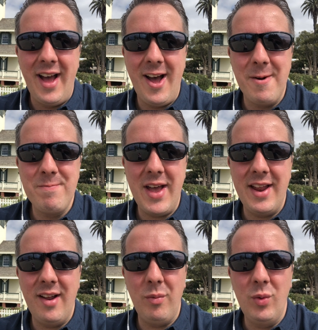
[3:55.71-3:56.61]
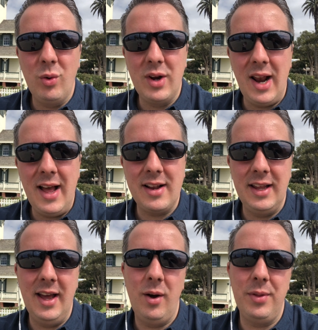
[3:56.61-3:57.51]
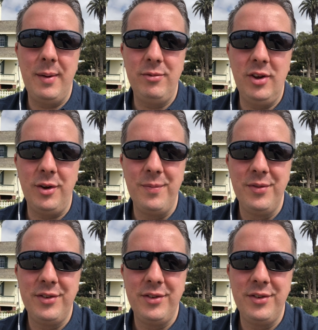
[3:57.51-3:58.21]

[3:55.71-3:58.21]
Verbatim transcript: um, and we'll gladly help them too.